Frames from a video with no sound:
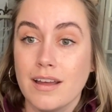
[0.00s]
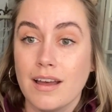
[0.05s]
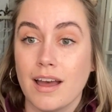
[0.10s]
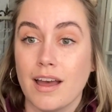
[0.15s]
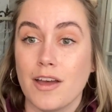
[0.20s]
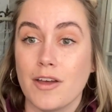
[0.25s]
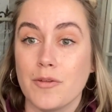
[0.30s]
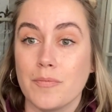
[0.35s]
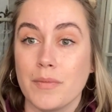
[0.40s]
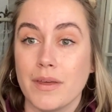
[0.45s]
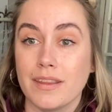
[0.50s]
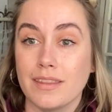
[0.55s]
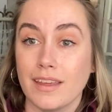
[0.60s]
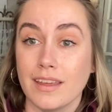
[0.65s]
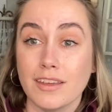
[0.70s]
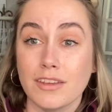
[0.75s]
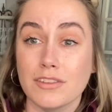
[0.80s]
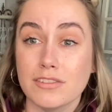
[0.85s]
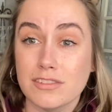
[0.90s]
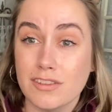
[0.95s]
But
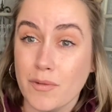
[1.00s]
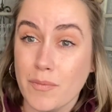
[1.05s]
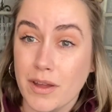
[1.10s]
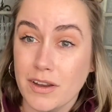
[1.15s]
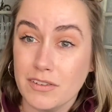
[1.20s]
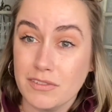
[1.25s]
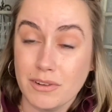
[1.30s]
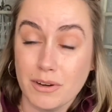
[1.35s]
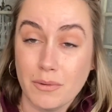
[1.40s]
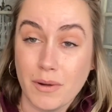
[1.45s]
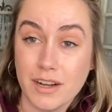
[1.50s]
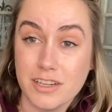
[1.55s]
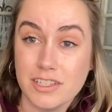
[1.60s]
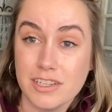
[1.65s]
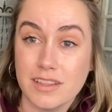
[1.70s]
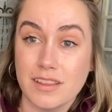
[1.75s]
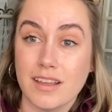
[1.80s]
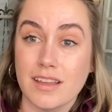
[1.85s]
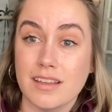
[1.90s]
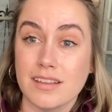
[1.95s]
thank you so much for
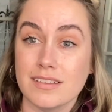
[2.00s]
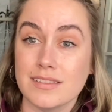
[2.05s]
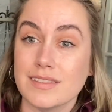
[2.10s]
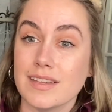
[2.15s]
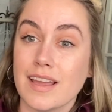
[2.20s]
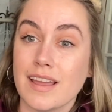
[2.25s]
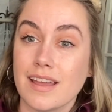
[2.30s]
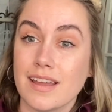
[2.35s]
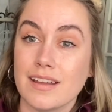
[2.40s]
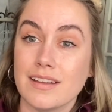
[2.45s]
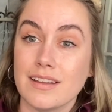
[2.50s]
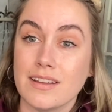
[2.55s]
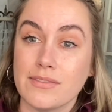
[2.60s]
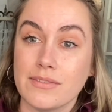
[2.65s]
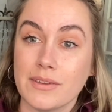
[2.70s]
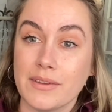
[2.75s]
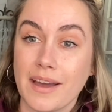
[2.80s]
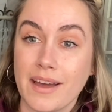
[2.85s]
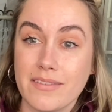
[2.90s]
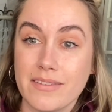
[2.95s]
watching this, and if
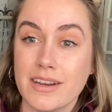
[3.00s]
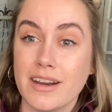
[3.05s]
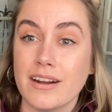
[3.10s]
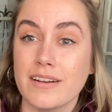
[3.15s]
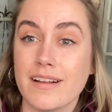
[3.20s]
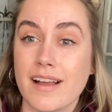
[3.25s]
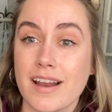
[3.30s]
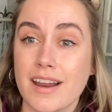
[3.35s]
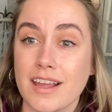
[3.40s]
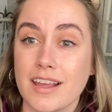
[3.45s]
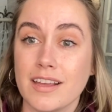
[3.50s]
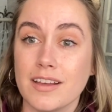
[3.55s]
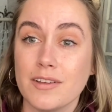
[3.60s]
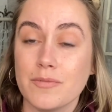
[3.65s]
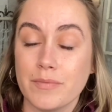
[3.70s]
you haven't already,